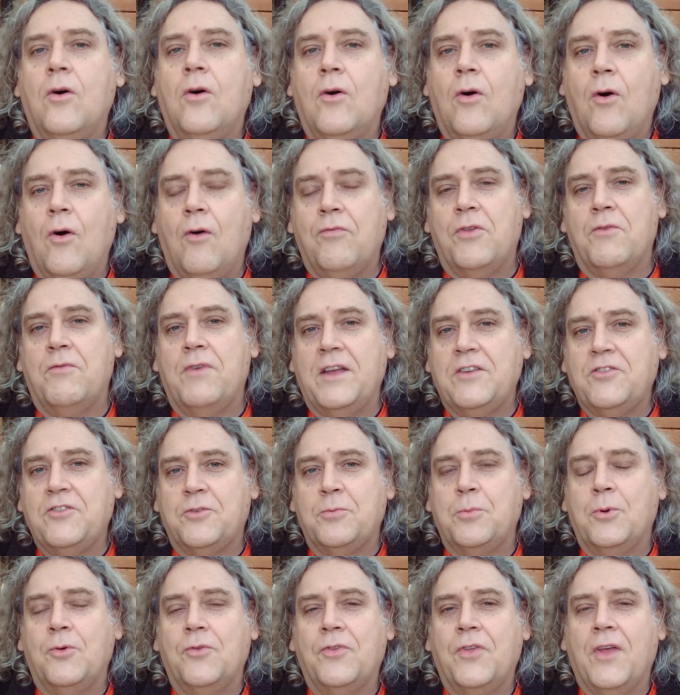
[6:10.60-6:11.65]
of the
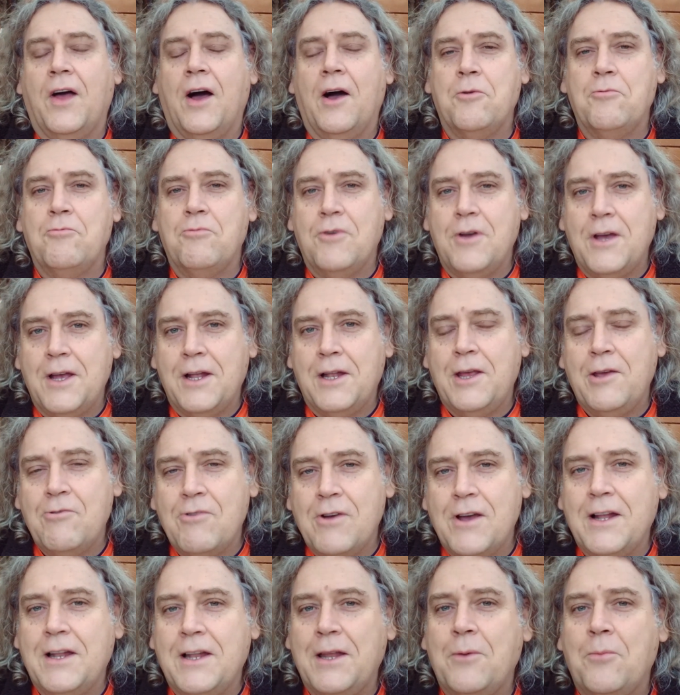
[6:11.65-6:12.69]
vegetables that I
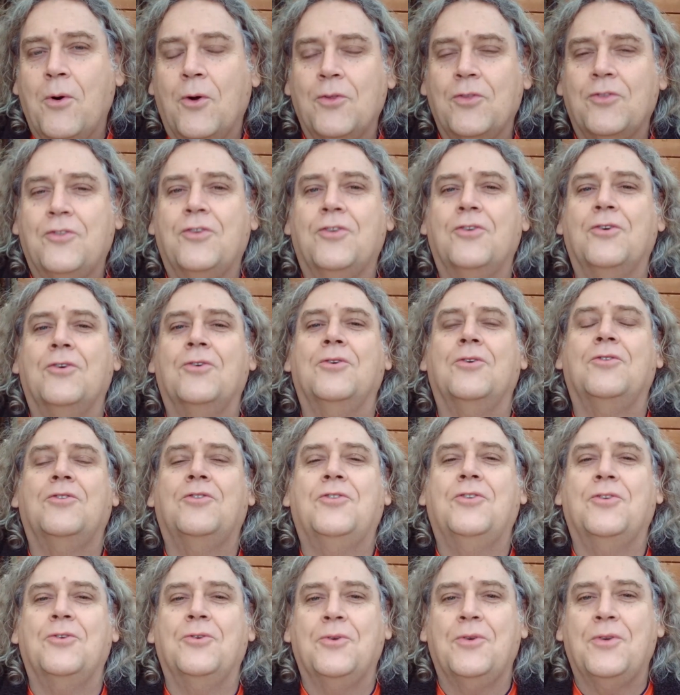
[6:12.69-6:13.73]
really want
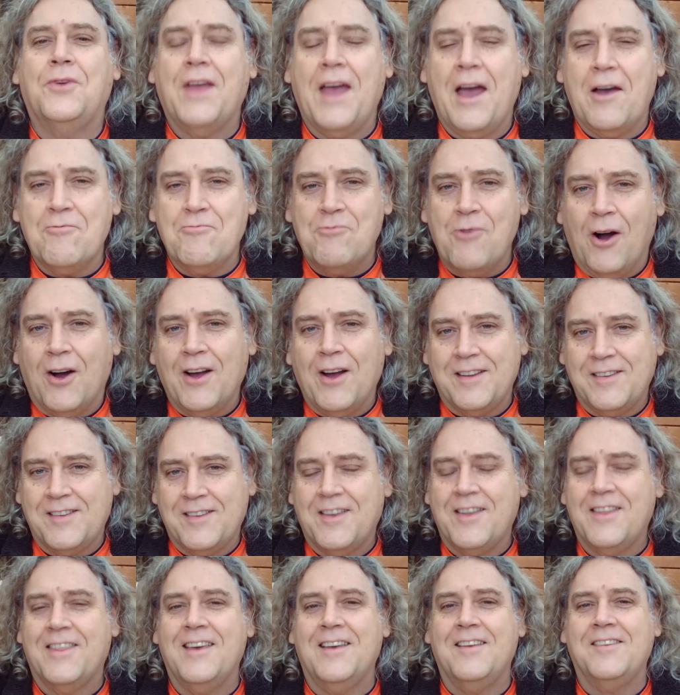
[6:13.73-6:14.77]
to get
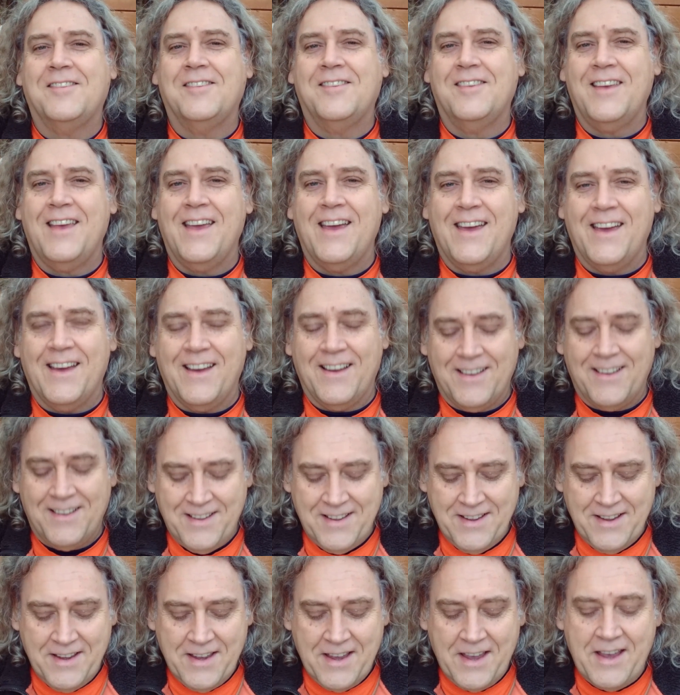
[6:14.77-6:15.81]
right this year
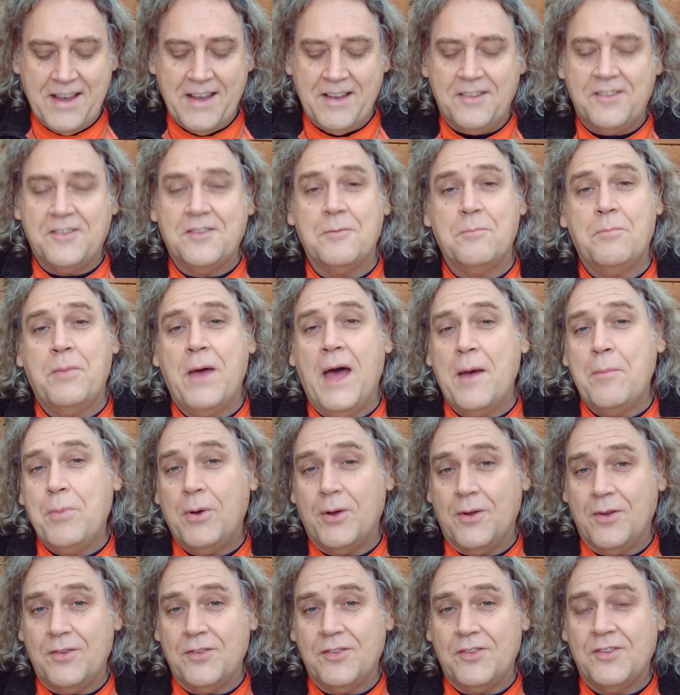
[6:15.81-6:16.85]
is
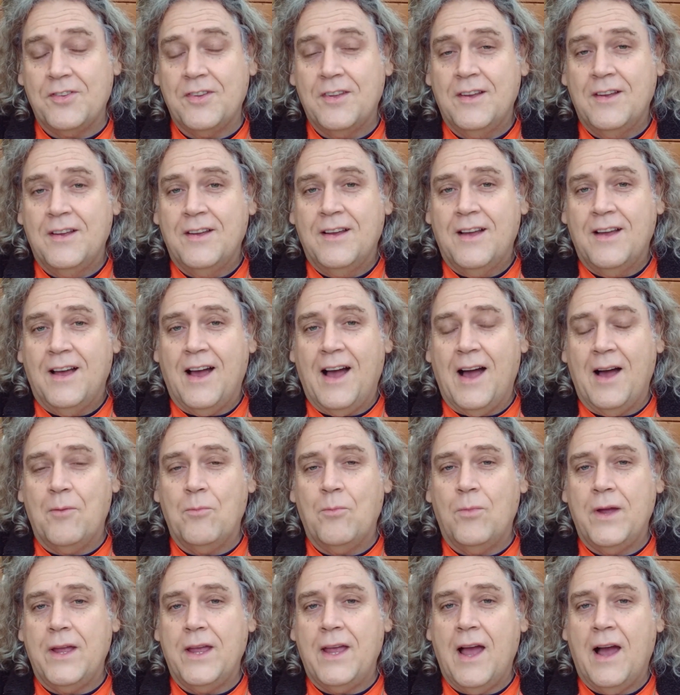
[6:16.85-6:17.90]
peppers. And
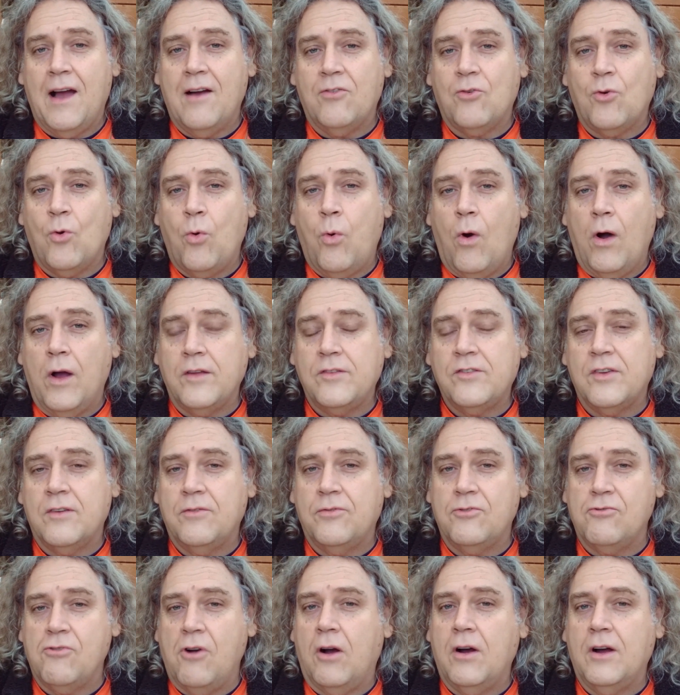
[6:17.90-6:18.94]
we have quite a
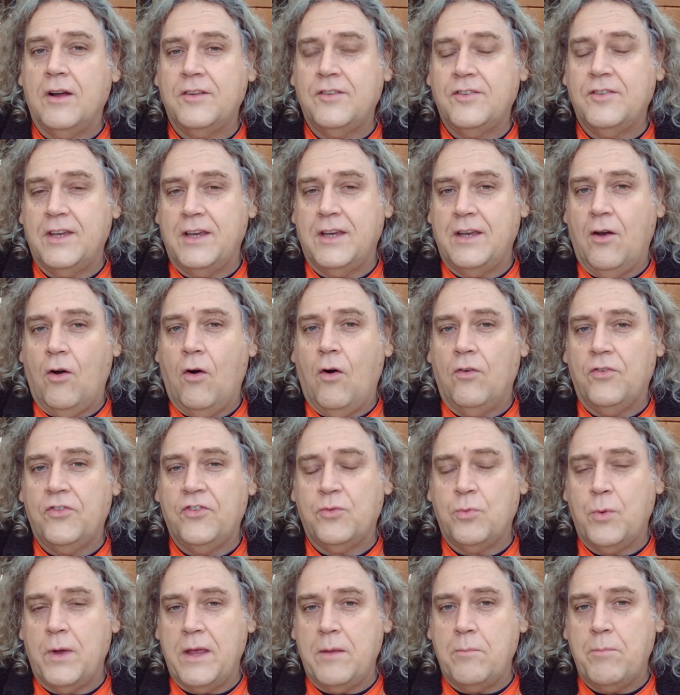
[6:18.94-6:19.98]
variety of
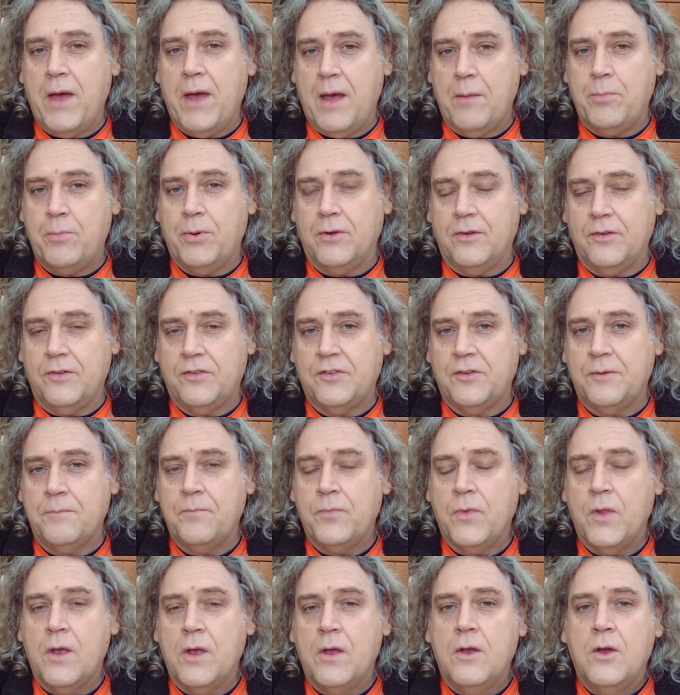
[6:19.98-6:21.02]
sweet peppers.
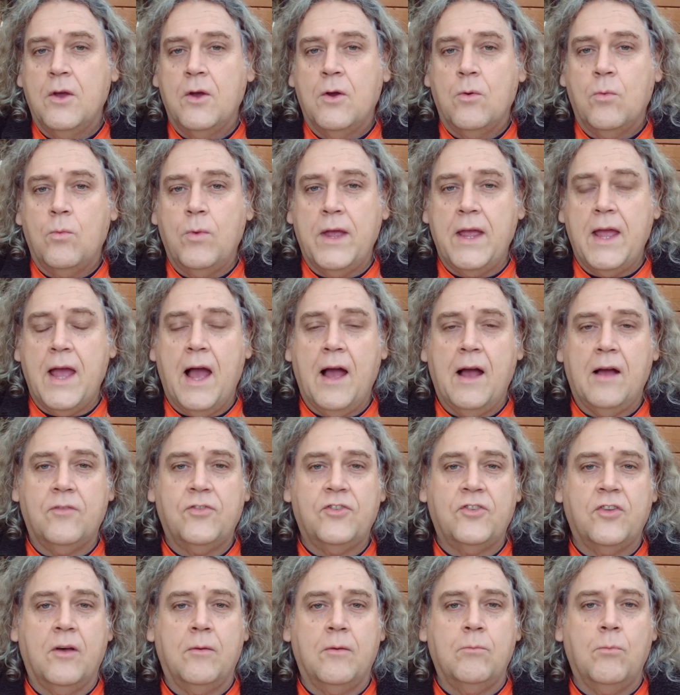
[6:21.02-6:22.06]
We have
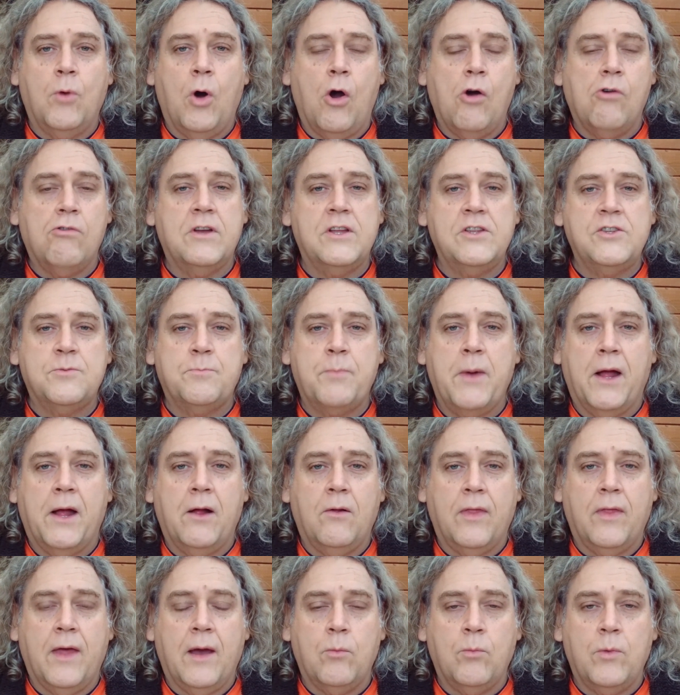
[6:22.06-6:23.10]
some orange bell
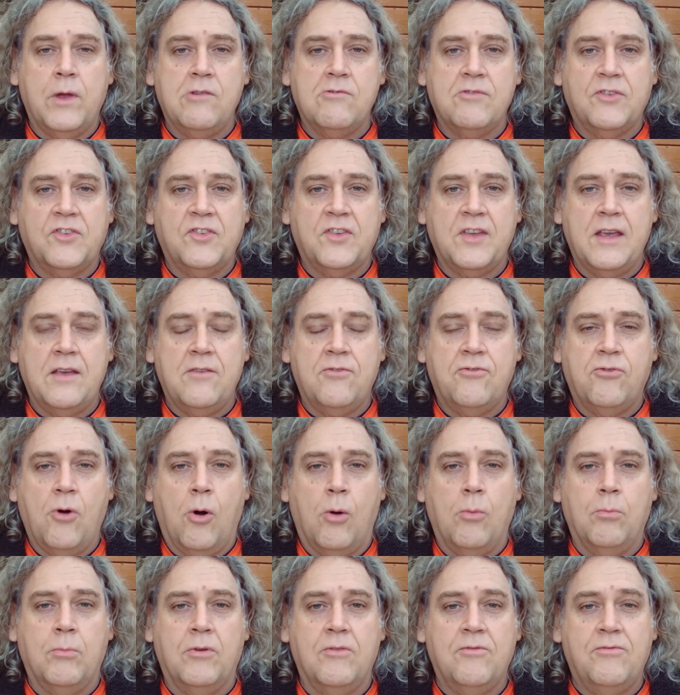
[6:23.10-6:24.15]
that we received
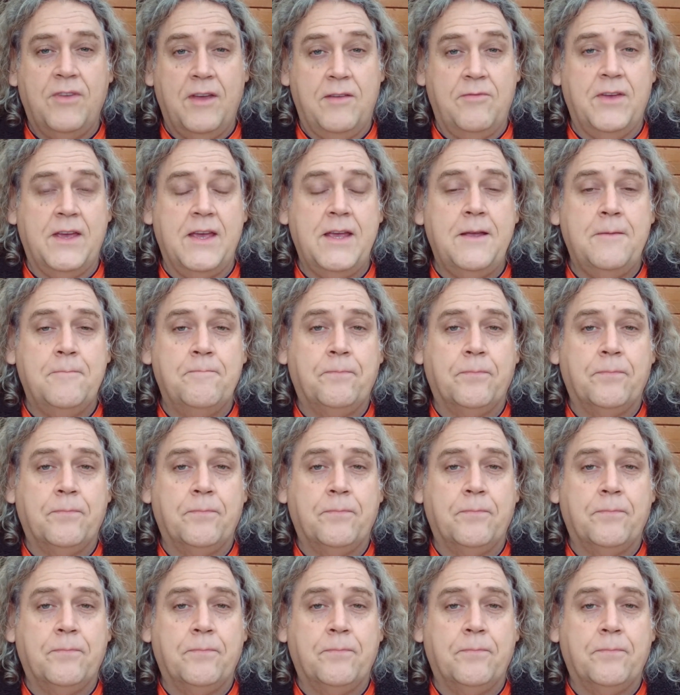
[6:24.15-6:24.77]
from Vivi.